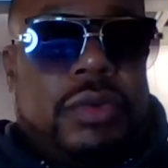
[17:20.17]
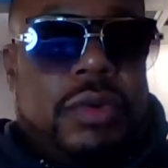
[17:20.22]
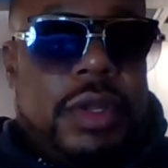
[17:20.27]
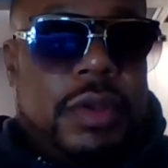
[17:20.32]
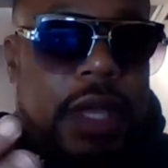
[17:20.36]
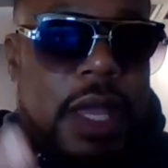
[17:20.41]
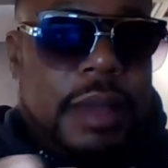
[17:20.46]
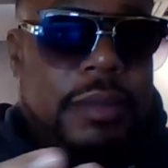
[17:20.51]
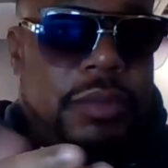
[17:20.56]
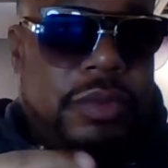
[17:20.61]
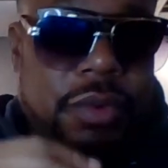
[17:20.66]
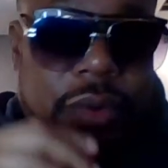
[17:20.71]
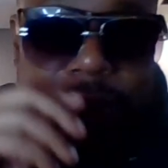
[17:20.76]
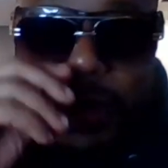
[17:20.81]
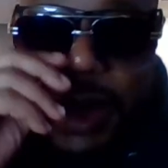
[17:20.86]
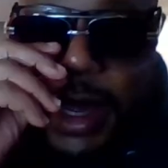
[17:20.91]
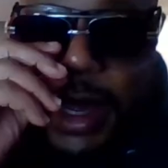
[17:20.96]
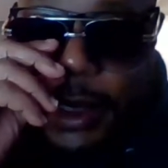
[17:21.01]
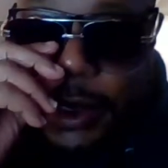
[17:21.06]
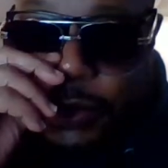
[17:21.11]
He came through the
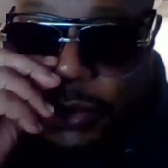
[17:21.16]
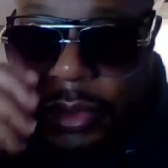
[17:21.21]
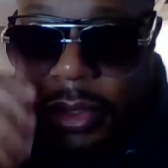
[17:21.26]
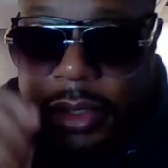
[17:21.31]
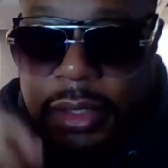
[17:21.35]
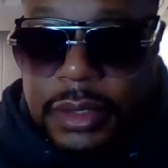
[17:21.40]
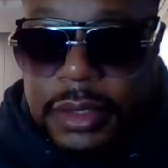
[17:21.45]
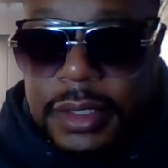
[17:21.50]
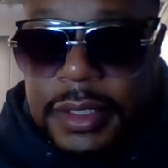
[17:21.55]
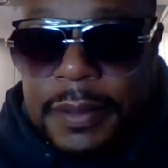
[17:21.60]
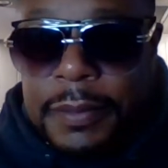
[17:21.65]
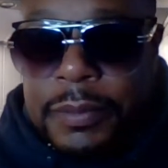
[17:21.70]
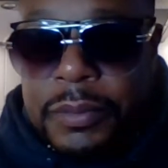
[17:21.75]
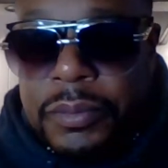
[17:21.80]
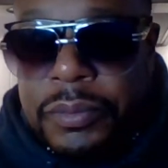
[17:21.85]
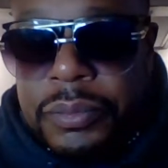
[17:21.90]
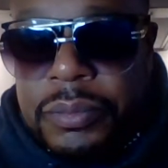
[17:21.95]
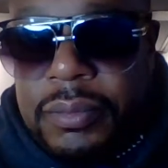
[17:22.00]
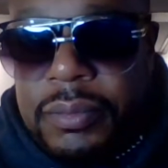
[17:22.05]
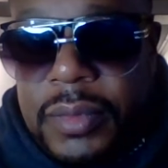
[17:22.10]
back door.
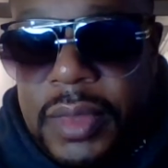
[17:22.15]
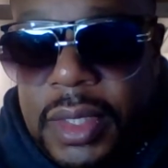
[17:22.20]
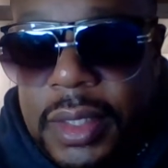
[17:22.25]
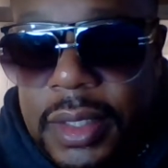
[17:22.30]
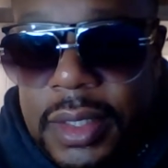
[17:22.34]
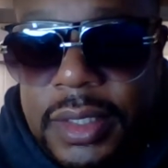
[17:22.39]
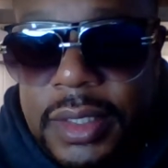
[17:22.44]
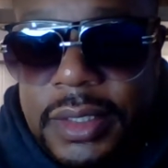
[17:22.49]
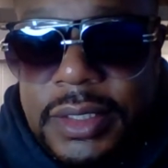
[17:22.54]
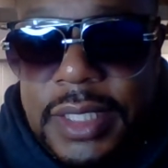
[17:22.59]
Because